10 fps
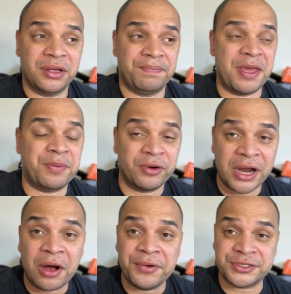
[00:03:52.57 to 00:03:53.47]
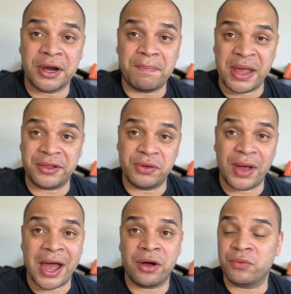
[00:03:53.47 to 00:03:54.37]
people are not always going to bail you
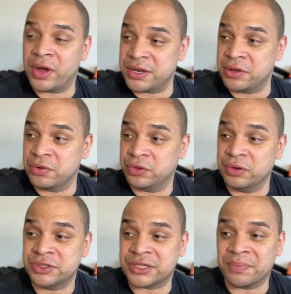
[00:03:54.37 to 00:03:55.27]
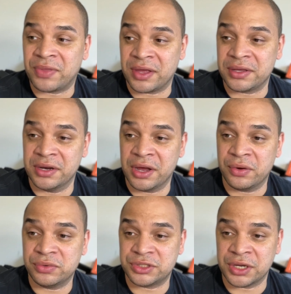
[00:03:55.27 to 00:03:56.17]
out when you lose something.
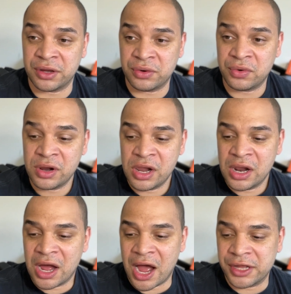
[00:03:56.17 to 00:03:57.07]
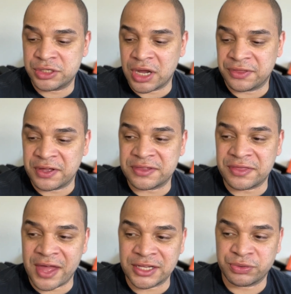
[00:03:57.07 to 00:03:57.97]
So I think that
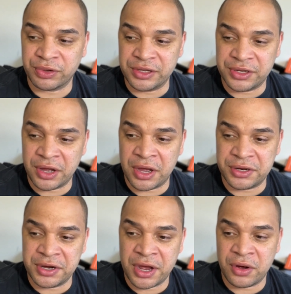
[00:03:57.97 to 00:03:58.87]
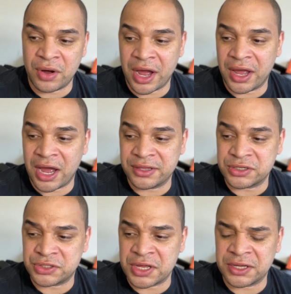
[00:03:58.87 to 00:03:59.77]
that's really good. I
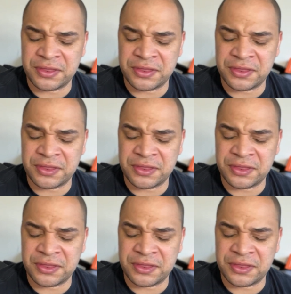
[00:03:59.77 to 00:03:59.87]
just think